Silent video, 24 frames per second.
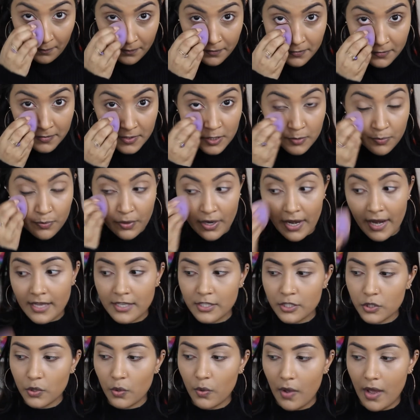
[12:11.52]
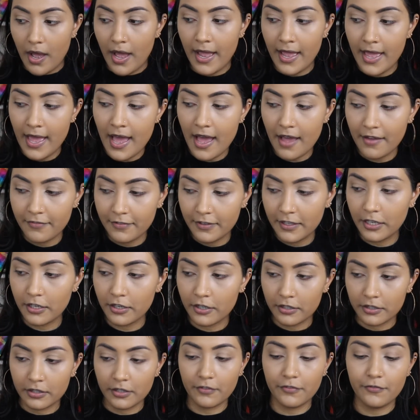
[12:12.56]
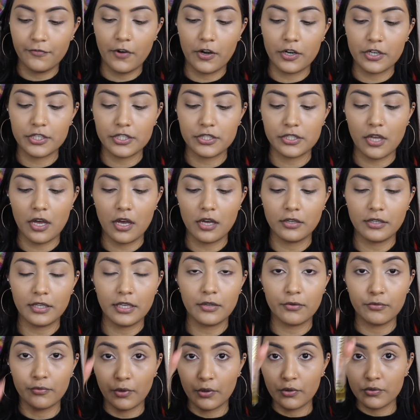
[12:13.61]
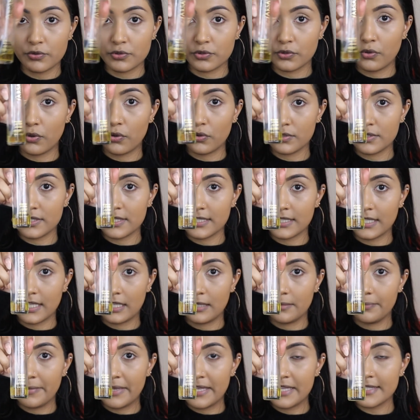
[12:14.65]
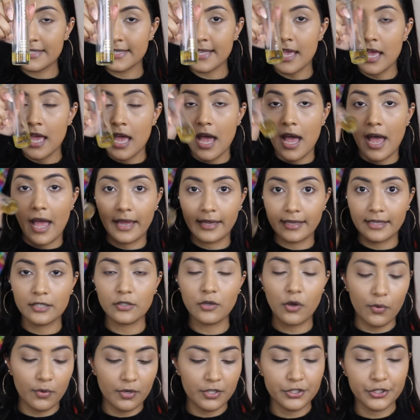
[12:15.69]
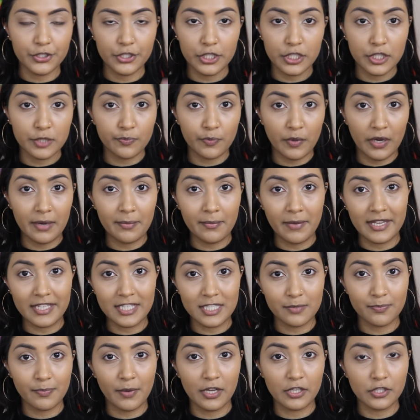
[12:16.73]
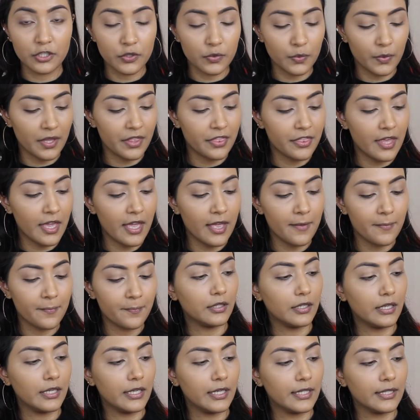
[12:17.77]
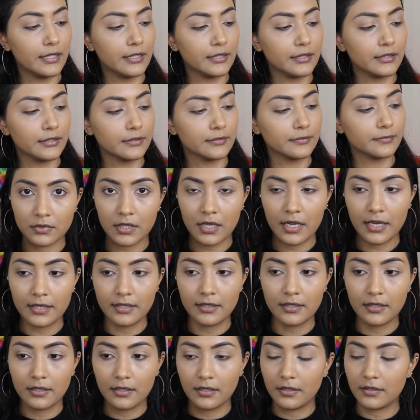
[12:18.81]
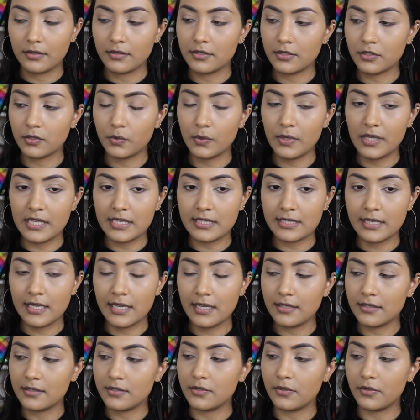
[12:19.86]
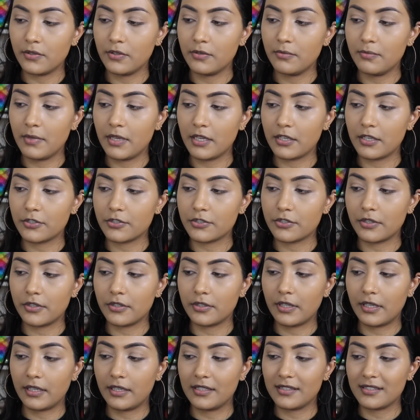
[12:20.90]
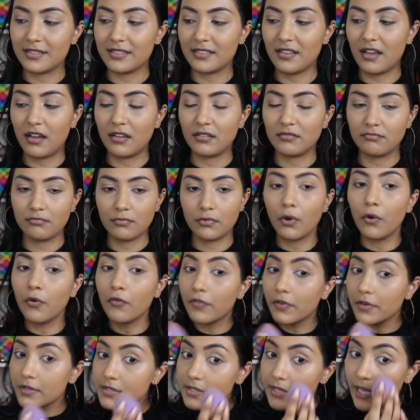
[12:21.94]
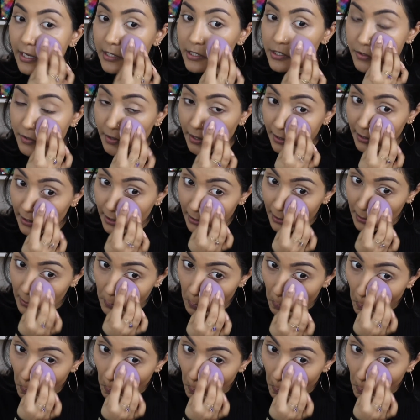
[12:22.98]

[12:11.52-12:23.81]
spray. So I have here the Farsali Rose Gold Skin Mist. I can always just spray my sponge with it and kind of squeeze it so you make sure that it's not oversaturated,